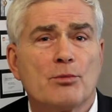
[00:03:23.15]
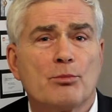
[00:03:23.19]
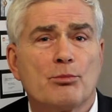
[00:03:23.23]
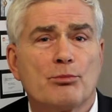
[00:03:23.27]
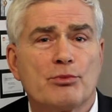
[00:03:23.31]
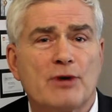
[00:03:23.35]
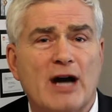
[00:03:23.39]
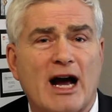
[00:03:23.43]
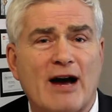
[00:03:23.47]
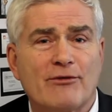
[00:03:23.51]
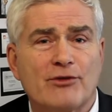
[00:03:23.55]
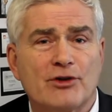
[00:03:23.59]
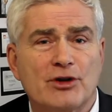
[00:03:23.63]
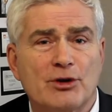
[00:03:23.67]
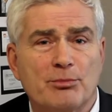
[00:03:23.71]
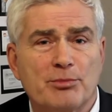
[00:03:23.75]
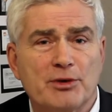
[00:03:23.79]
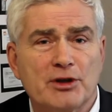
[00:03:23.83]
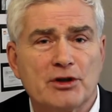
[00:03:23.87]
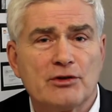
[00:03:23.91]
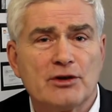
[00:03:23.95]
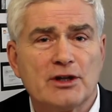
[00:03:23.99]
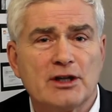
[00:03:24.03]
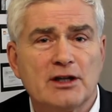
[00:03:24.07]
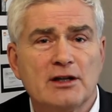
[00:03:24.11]

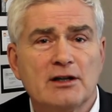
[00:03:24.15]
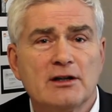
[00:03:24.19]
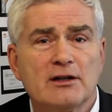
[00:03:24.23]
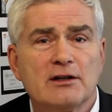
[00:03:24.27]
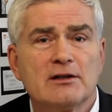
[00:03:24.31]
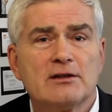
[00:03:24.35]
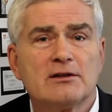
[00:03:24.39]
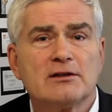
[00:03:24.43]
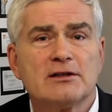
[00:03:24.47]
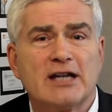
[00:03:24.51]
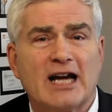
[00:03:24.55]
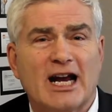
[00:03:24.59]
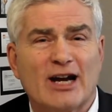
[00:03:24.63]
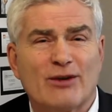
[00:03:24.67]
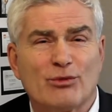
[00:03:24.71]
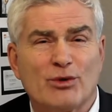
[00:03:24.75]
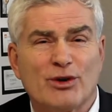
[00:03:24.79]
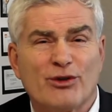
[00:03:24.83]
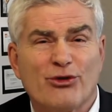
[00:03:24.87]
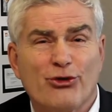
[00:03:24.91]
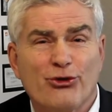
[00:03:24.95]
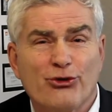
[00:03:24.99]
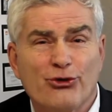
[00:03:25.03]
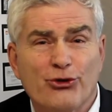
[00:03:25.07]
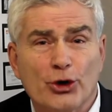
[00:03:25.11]
profitability, and
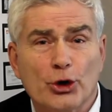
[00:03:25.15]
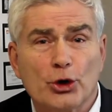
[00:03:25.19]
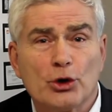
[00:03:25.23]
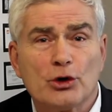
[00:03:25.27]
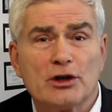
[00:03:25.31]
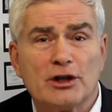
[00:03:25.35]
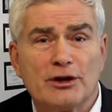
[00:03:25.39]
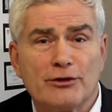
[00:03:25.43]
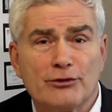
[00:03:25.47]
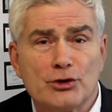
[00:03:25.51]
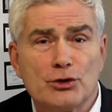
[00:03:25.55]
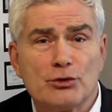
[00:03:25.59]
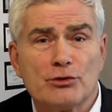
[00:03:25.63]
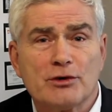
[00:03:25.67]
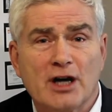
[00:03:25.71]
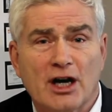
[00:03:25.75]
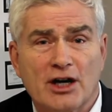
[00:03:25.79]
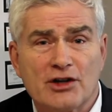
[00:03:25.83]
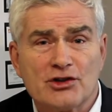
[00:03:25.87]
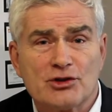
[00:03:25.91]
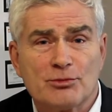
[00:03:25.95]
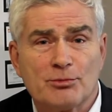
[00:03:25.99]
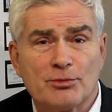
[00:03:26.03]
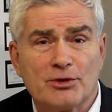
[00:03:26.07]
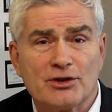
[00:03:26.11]
referral of new
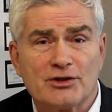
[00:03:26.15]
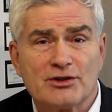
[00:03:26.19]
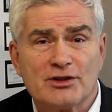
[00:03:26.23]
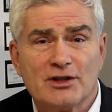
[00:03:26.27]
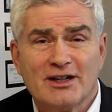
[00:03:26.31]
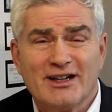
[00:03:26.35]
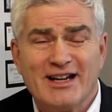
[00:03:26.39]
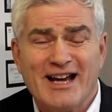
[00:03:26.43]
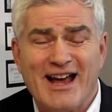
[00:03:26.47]
customers.